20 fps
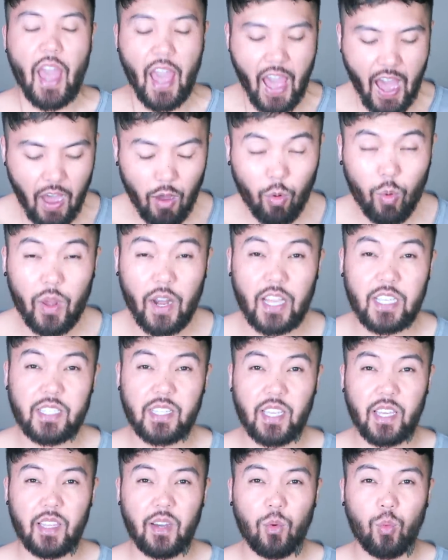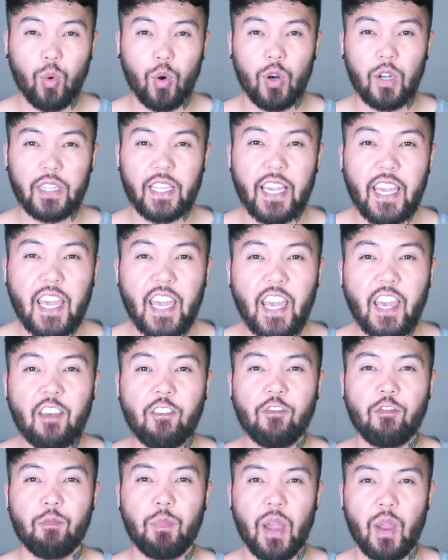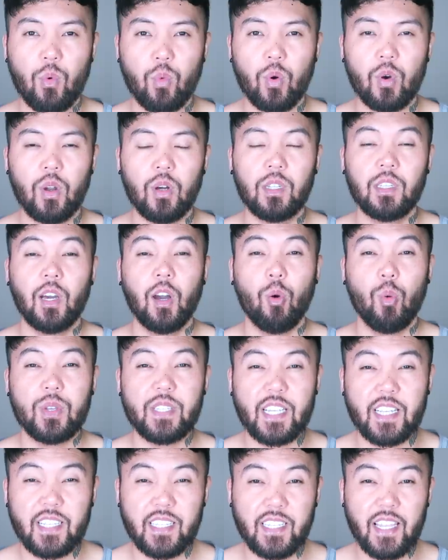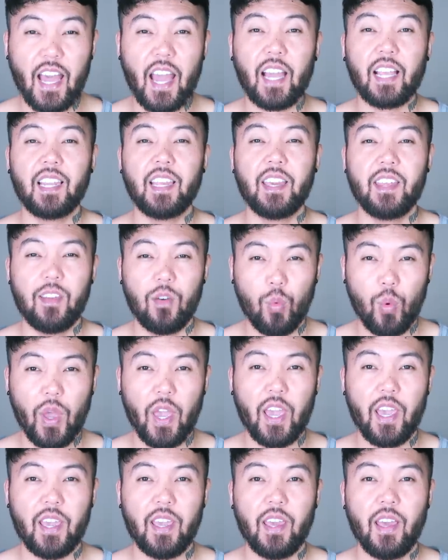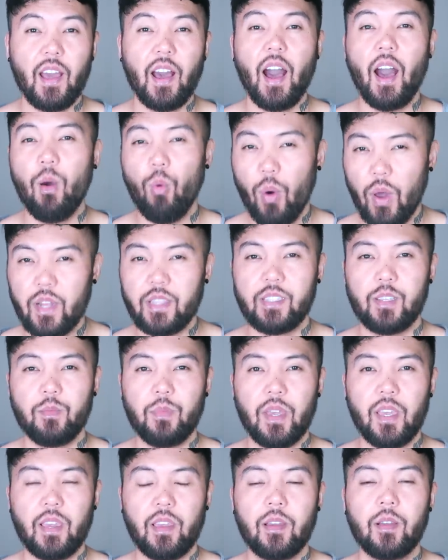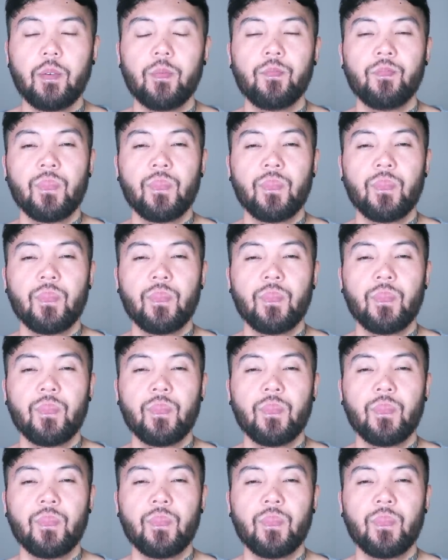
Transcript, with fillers: How would I see the world if my world was exactly the way I want it to be?